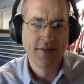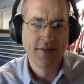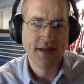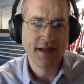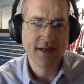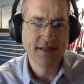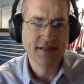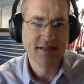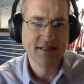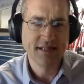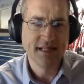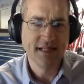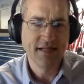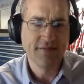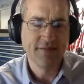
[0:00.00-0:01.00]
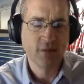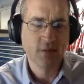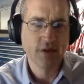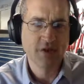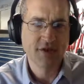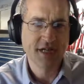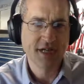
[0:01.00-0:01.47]
That is a
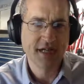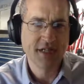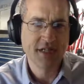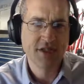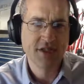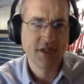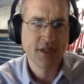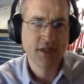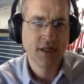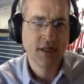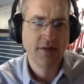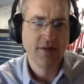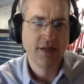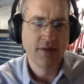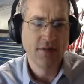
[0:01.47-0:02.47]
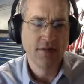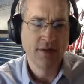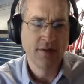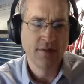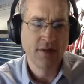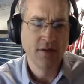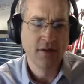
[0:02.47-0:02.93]
firmware change that we
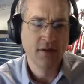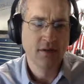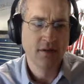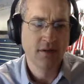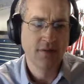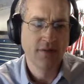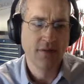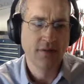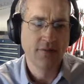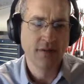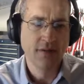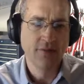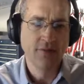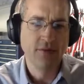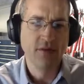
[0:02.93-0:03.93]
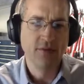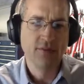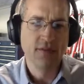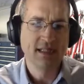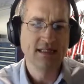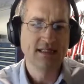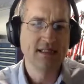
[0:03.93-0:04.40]
will
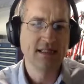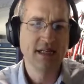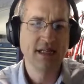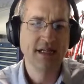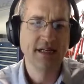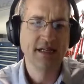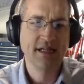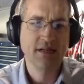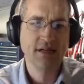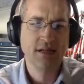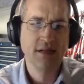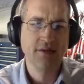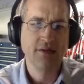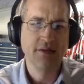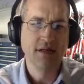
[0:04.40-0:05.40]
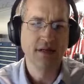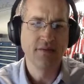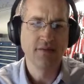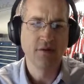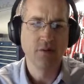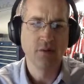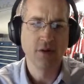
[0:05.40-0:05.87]
place in the
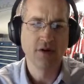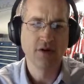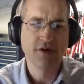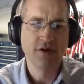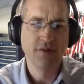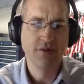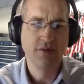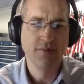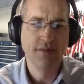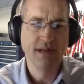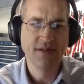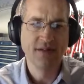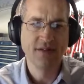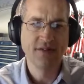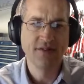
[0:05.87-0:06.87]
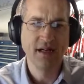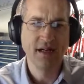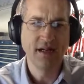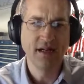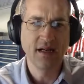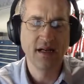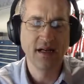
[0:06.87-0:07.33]
firmware to make this
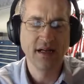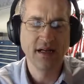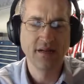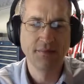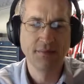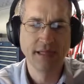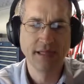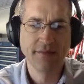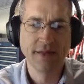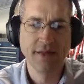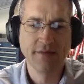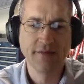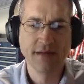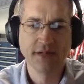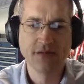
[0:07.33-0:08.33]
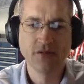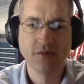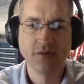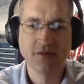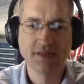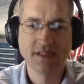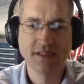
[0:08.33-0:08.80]
a complete
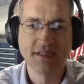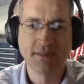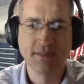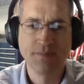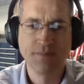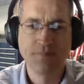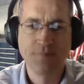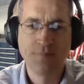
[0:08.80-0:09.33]
manufacturable system.